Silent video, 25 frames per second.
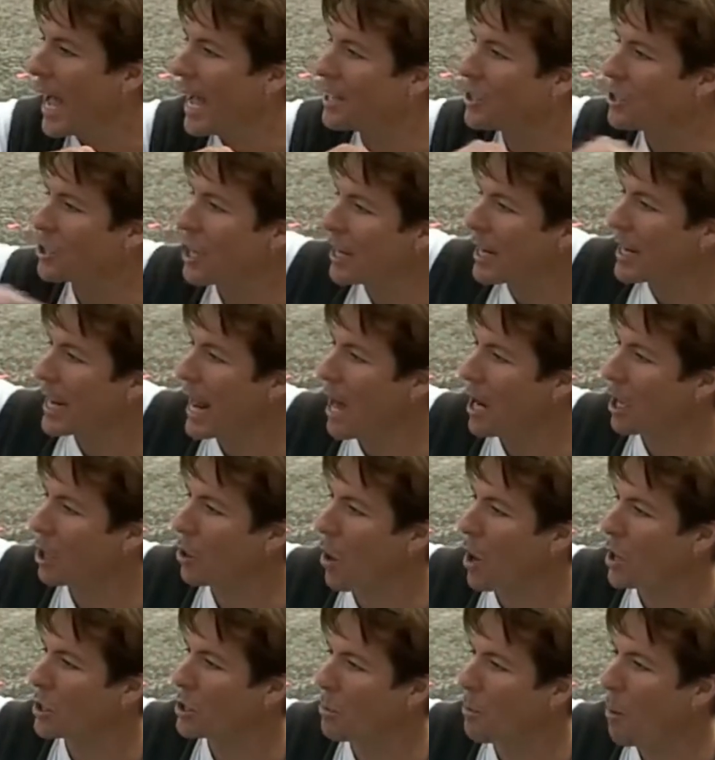and send it out
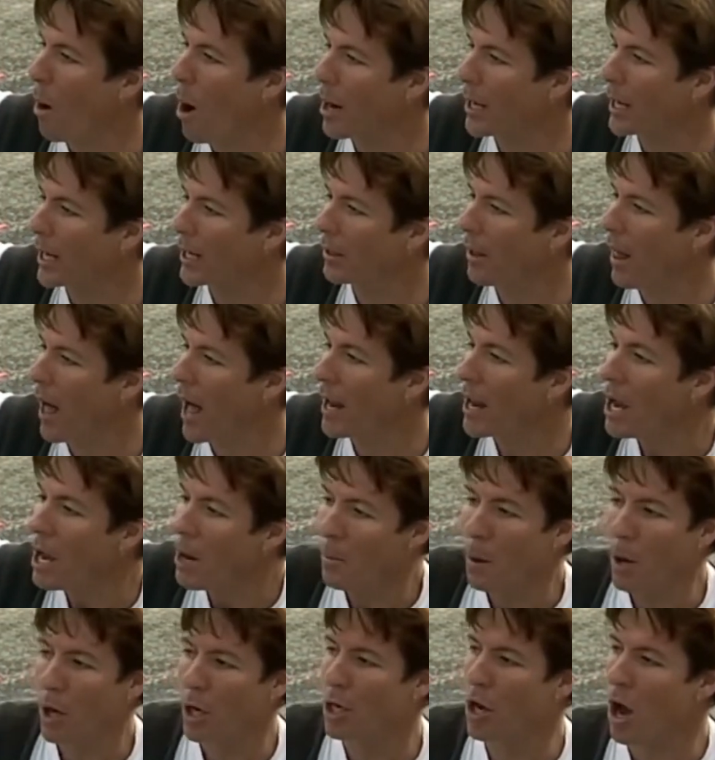across the parking lot,
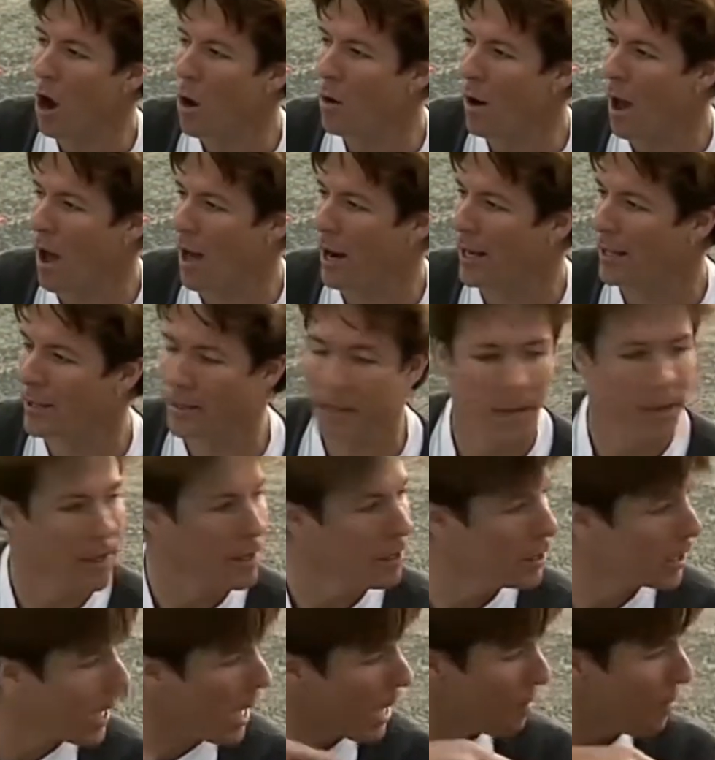put a note on it.
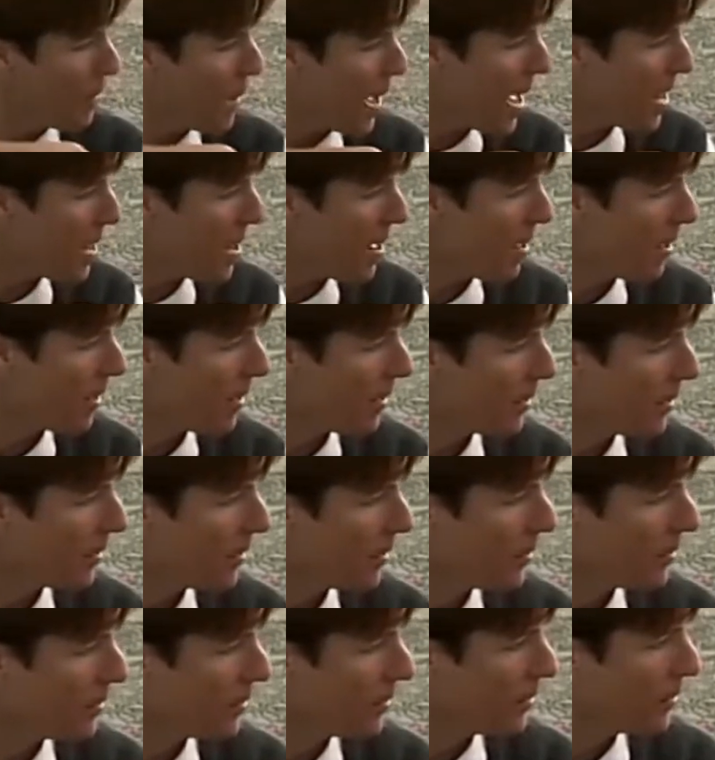You got a pen?
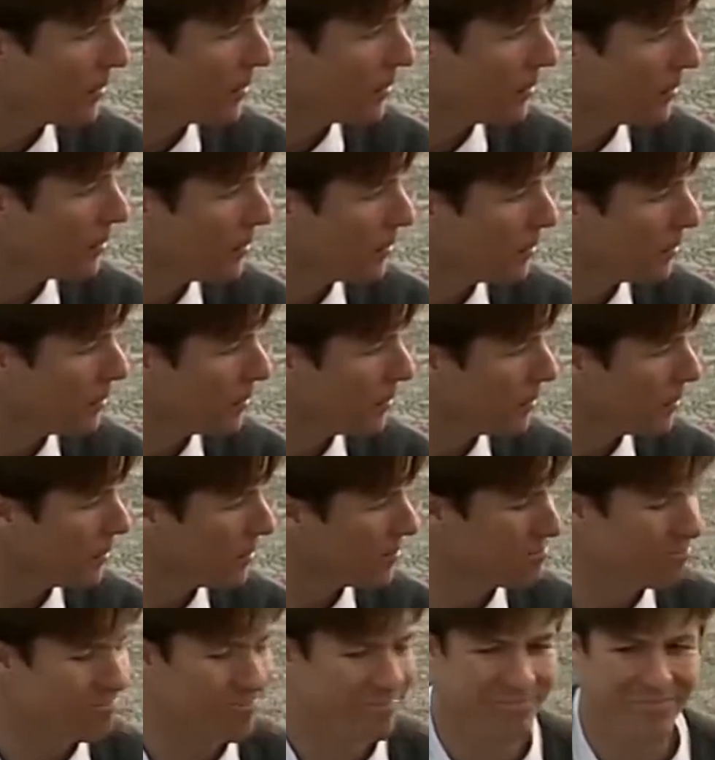No.
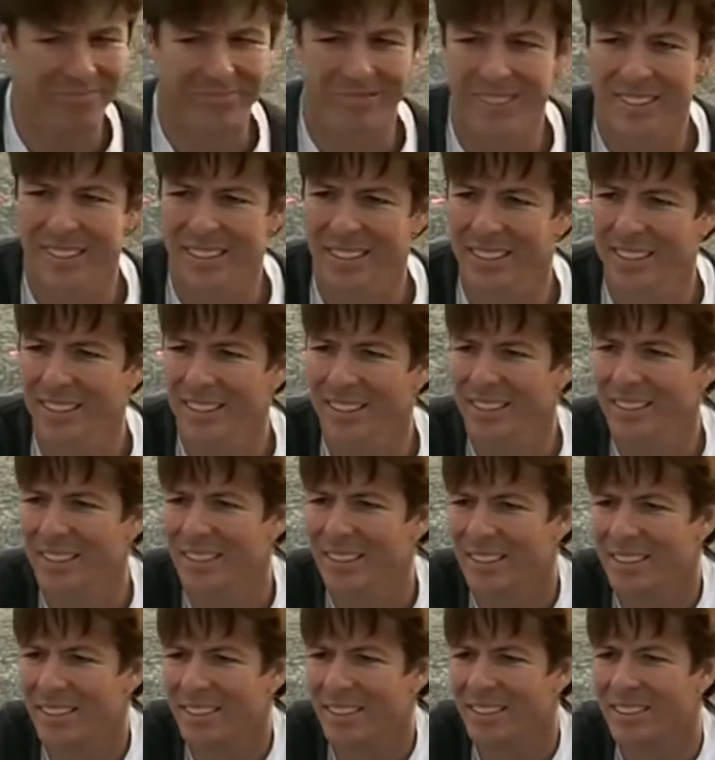But
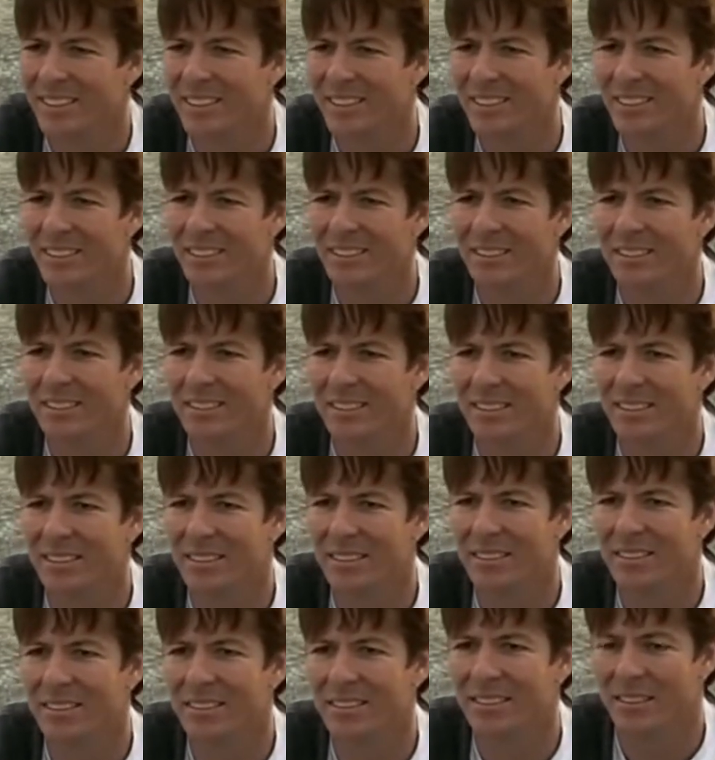wait a minute, what about your camera?
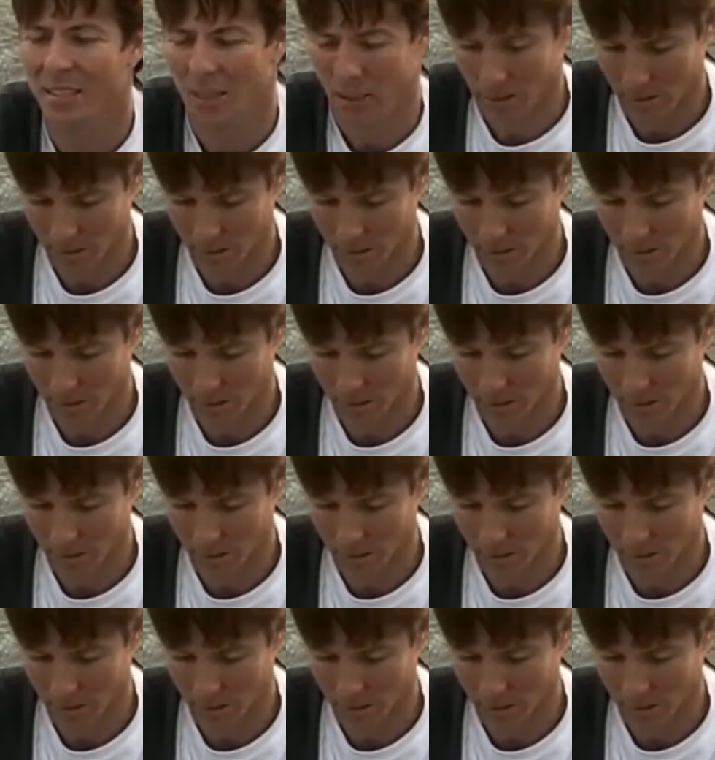We could take a